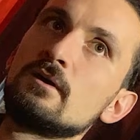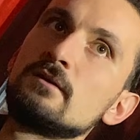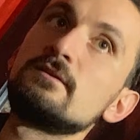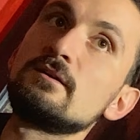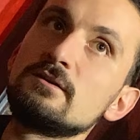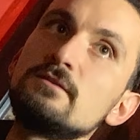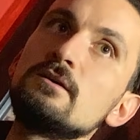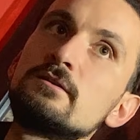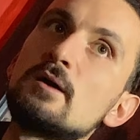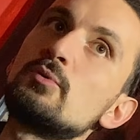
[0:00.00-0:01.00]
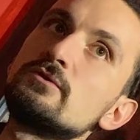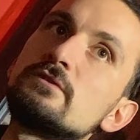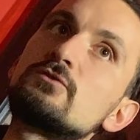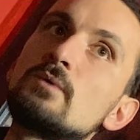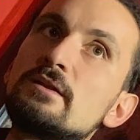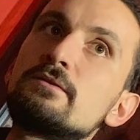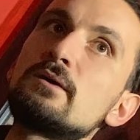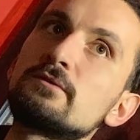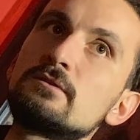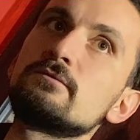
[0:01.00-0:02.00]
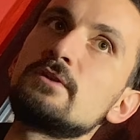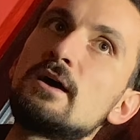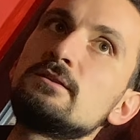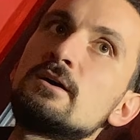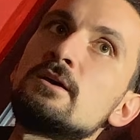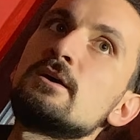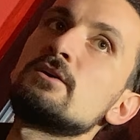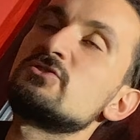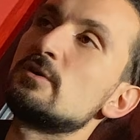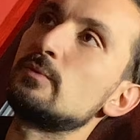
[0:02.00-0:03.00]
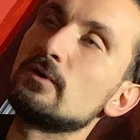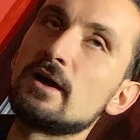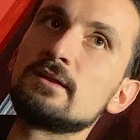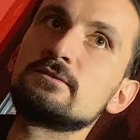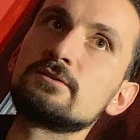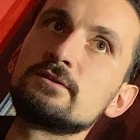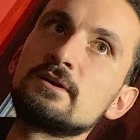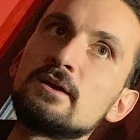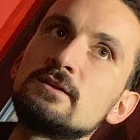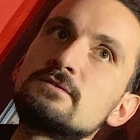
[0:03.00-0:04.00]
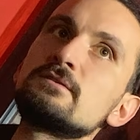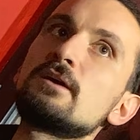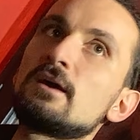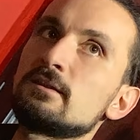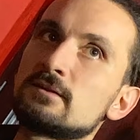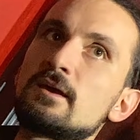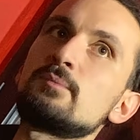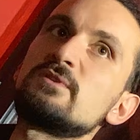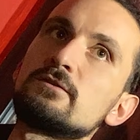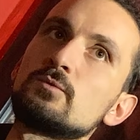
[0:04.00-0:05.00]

They did. They produced 20,000 of that. Scipio entered the gates and kept his